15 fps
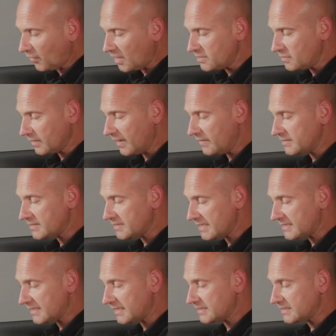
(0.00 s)
So I'll go into
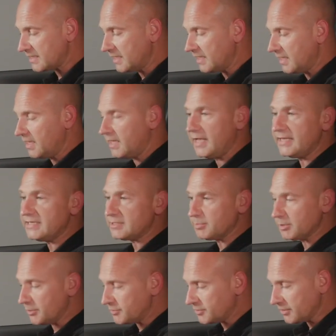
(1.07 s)
settings, into
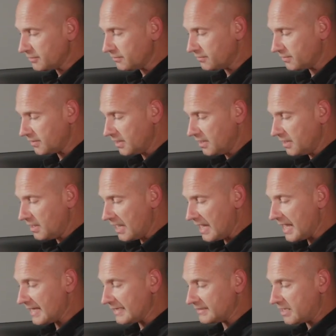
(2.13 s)
Bluetooth,
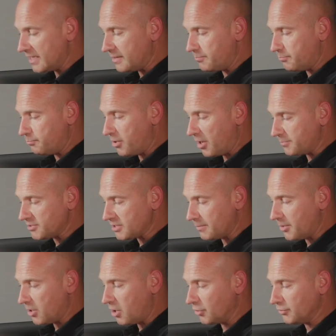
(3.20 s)
and pops up
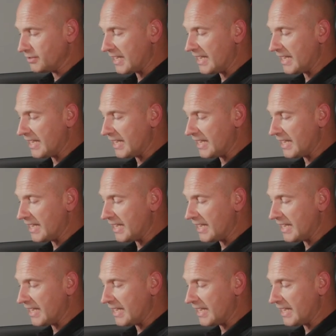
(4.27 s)
Honda